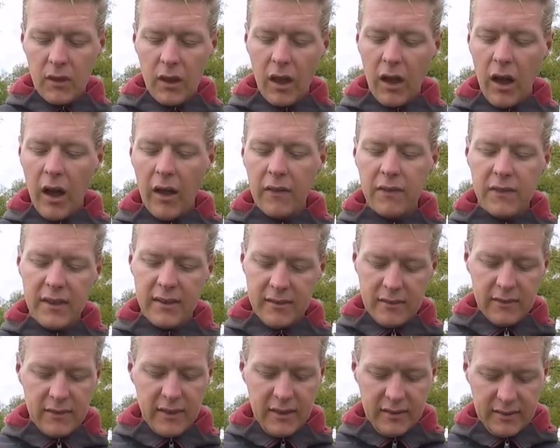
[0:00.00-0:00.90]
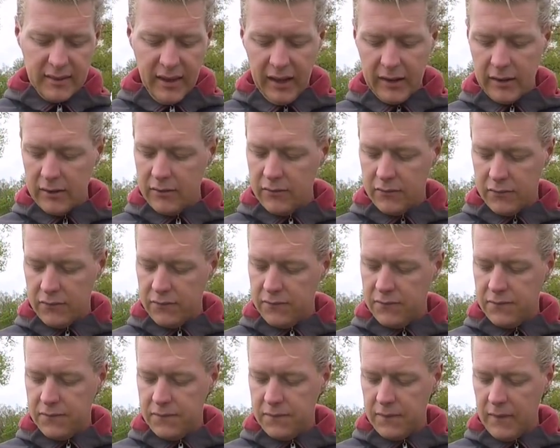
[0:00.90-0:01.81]
this kind of
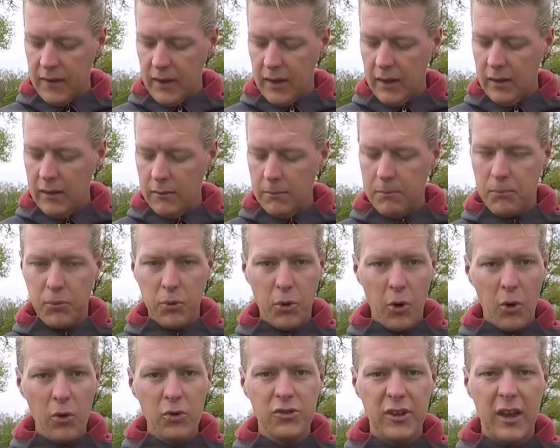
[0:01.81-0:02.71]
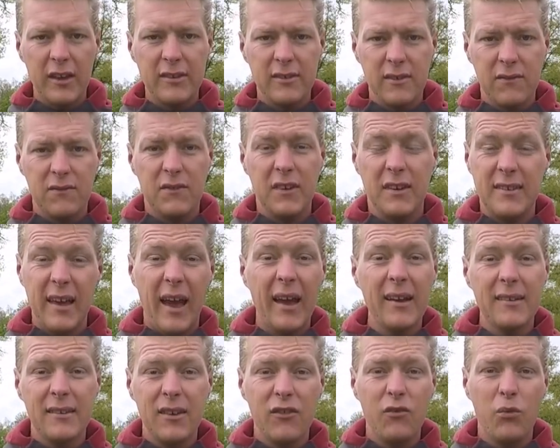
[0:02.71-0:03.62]
process of
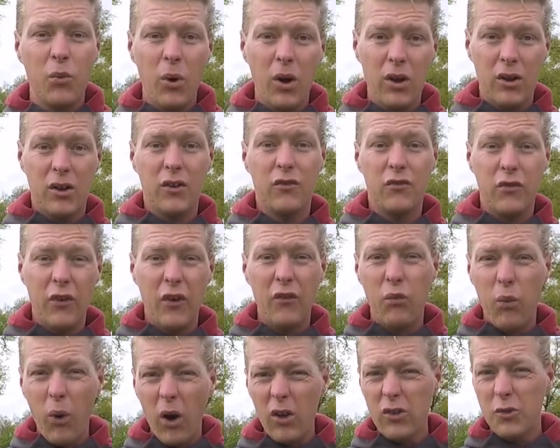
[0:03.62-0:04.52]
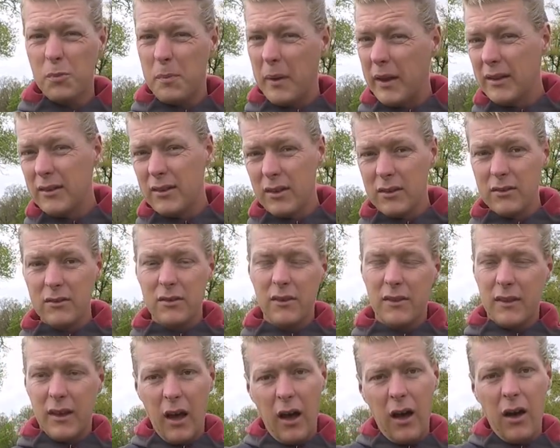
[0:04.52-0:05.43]
detective work of what's been done to the
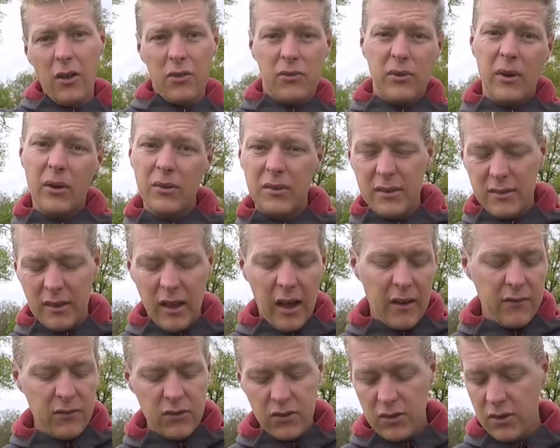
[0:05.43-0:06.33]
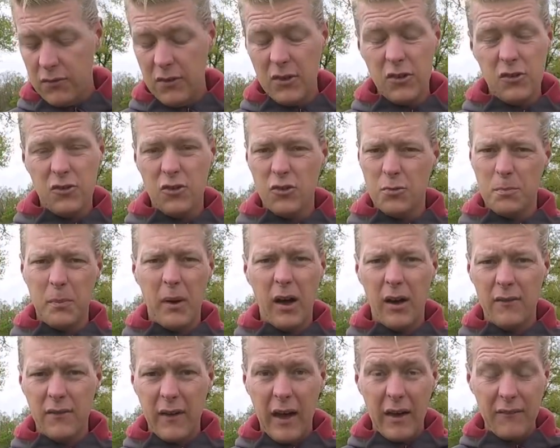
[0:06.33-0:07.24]
car throughout its life and stuff, it's just
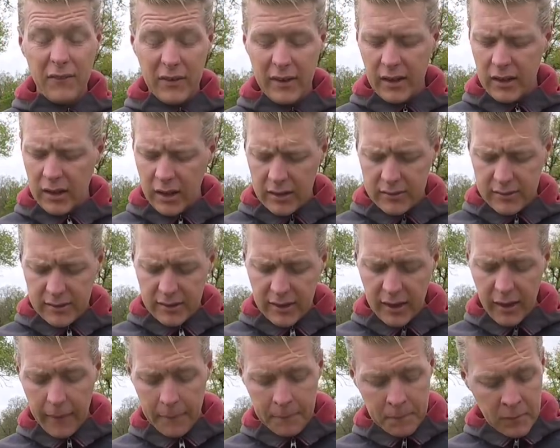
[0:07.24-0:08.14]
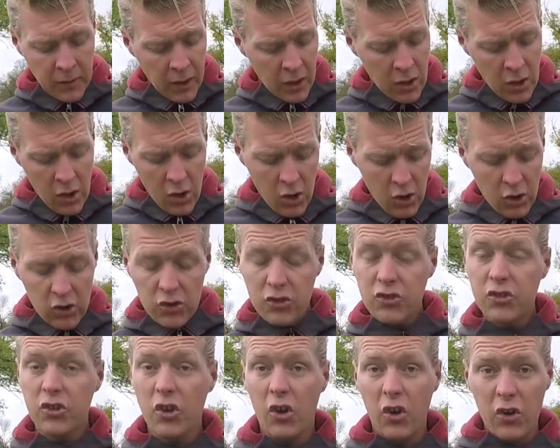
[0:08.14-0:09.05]
part of having a classic car.
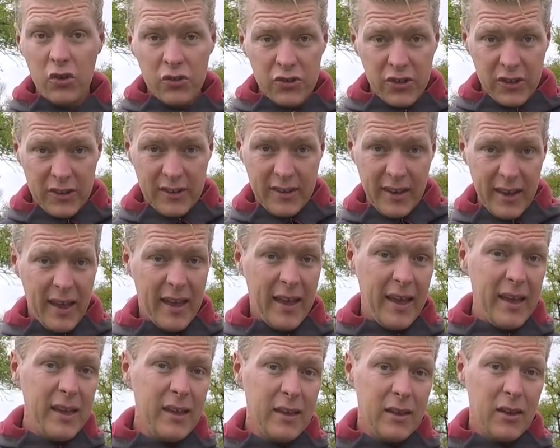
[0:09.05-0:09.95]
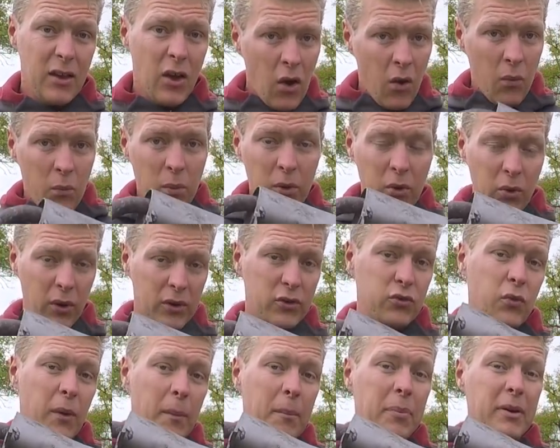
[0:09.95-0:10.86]
So today we're going
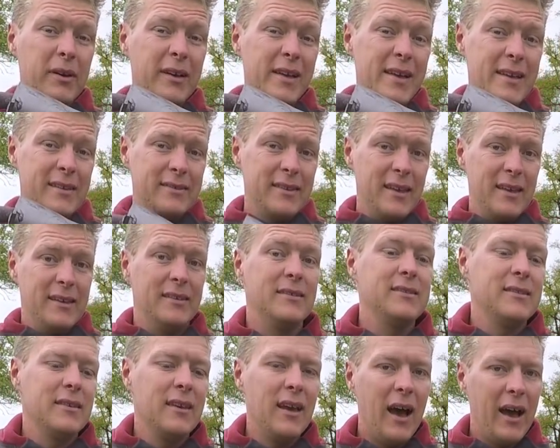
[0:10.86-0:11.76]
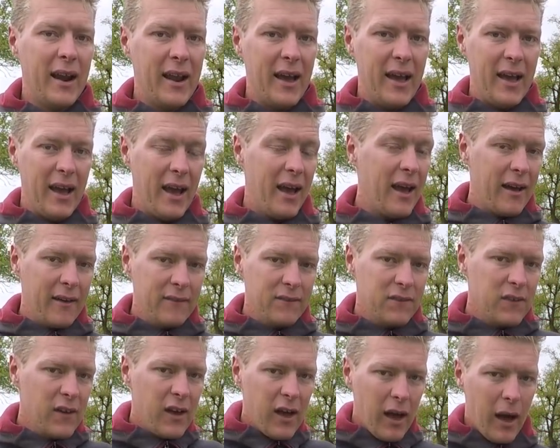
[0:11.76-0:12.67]
to replace this, and I
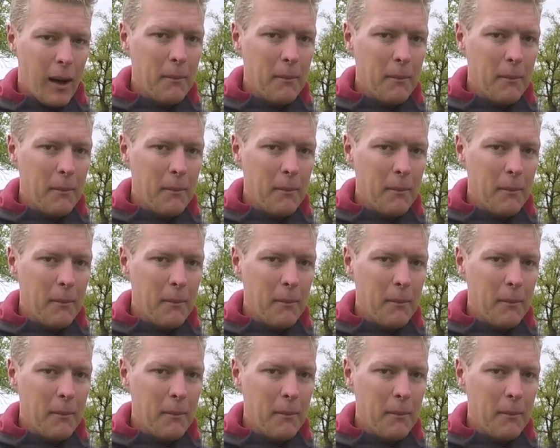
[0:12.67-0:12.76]
have a